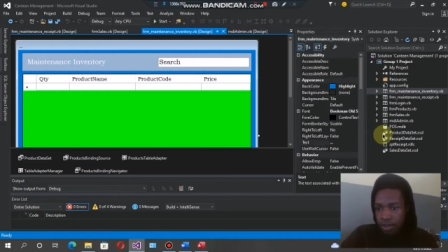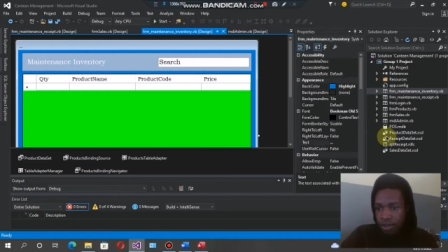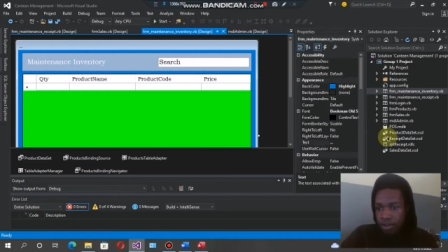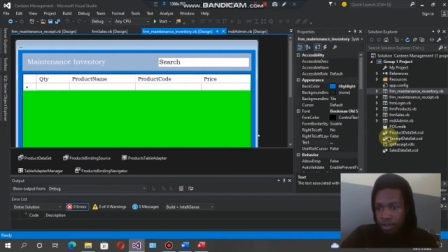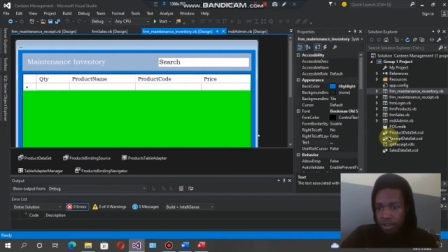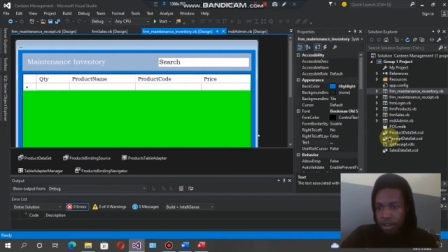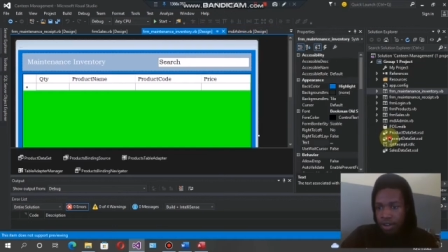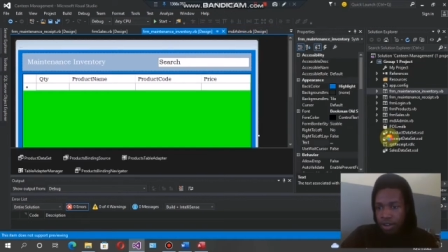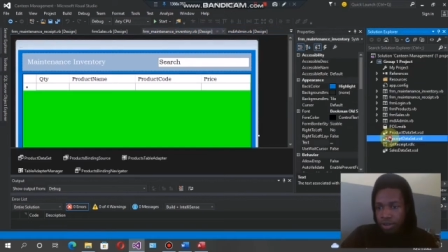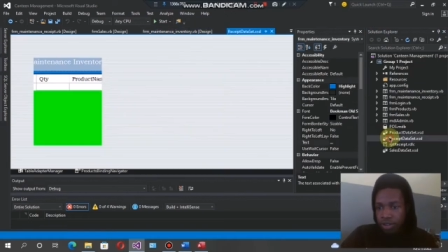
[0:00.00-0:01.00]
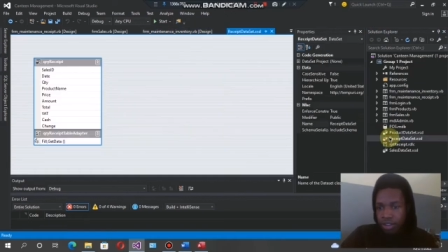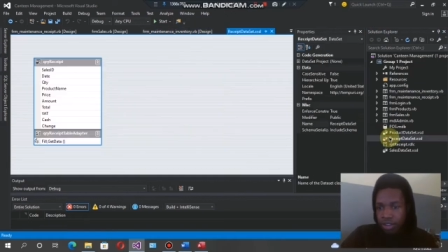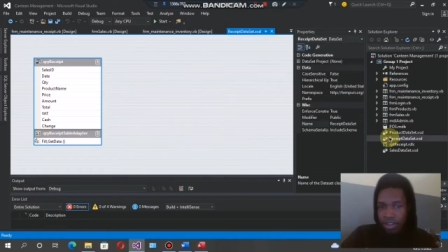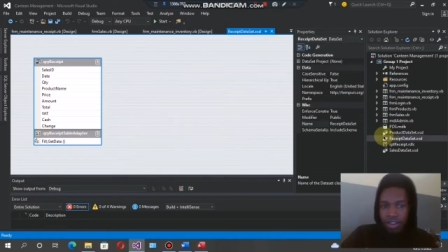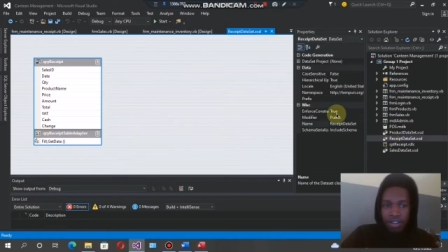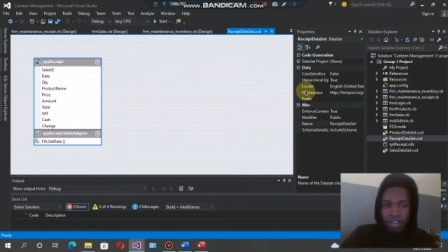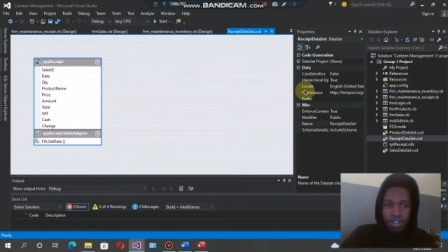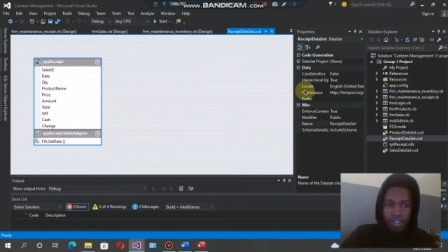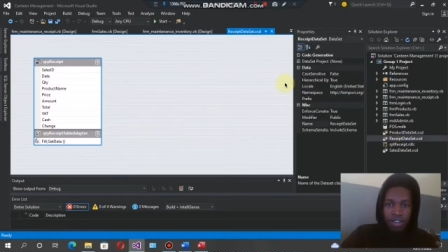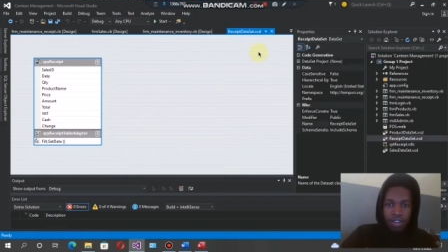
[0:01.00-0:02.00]
you got the receipt
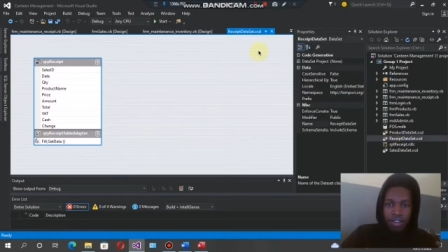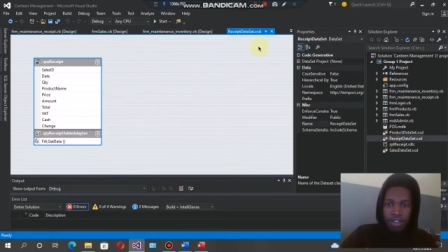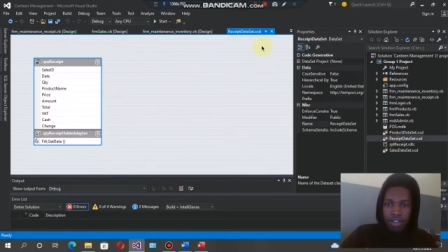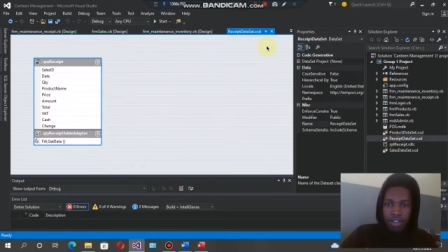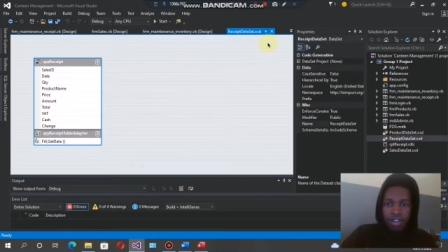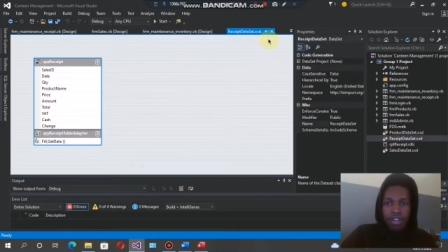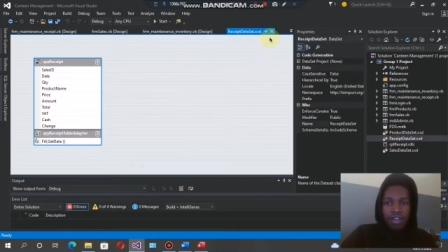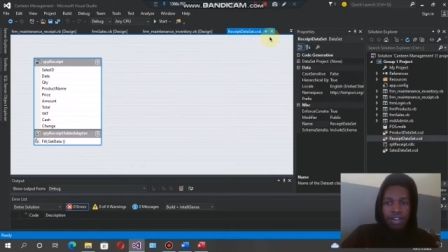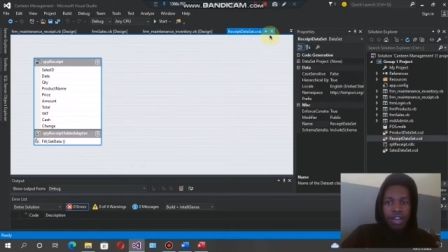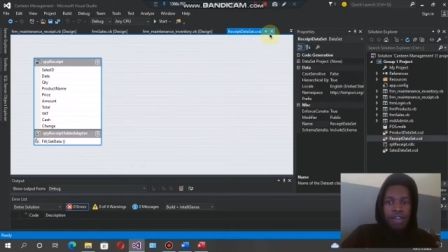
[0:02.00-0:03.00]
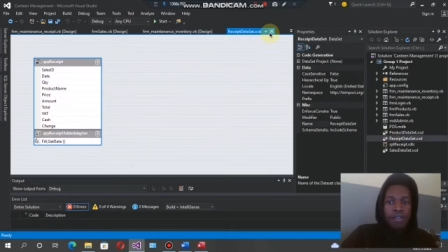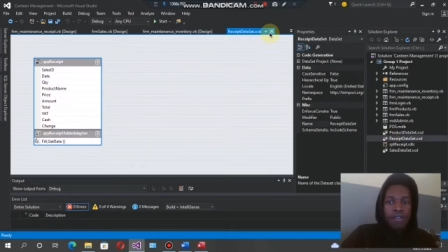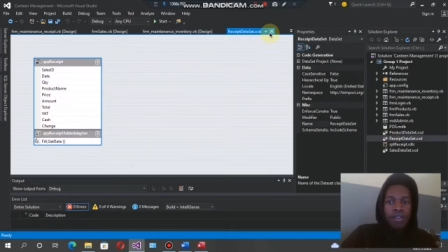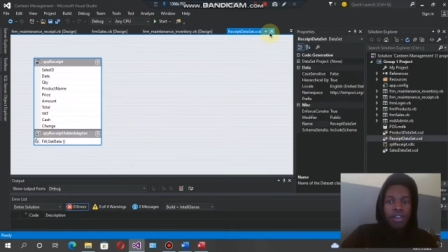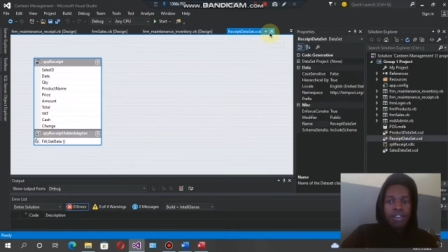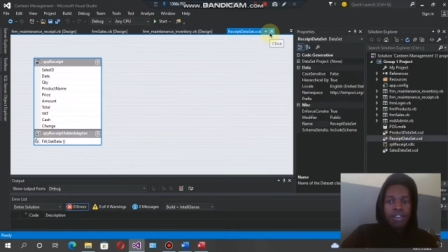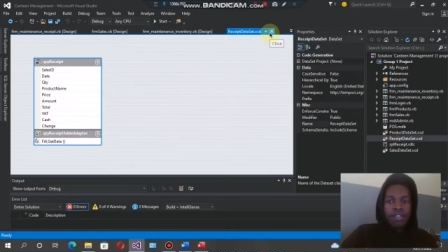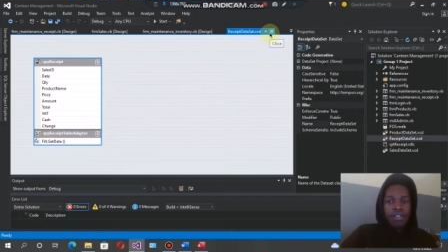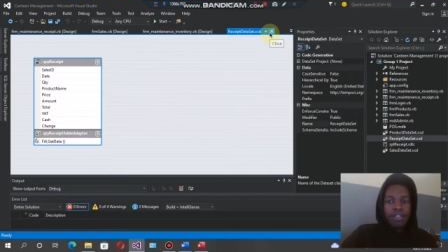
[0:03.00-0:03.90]
dataset. It is